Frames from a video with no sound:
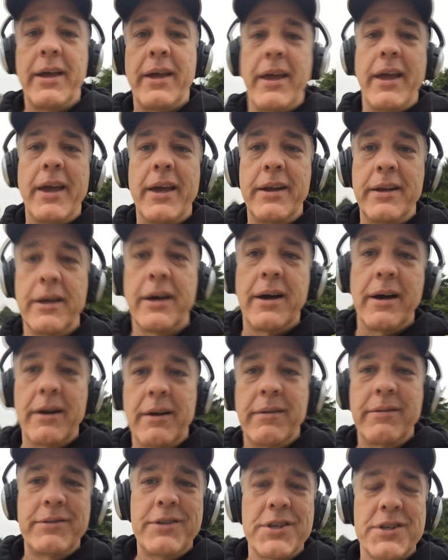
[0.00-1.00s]
and
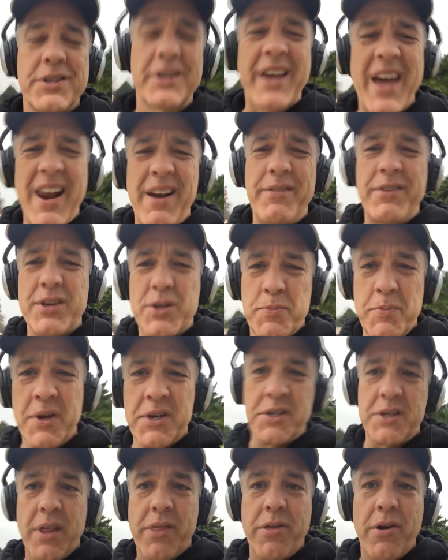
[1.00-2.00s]
just kind of
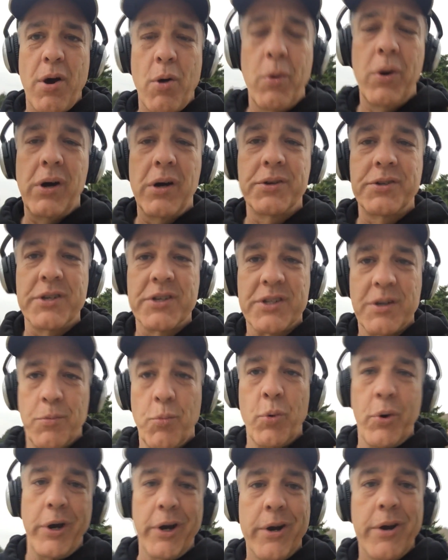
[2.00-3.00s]
dismissed it, thought, well, it's just
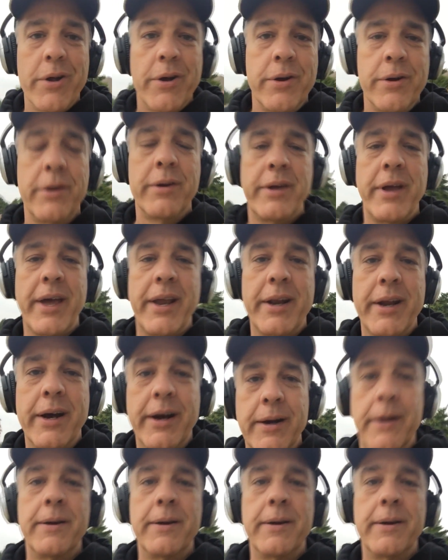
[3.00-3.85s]
something weird. And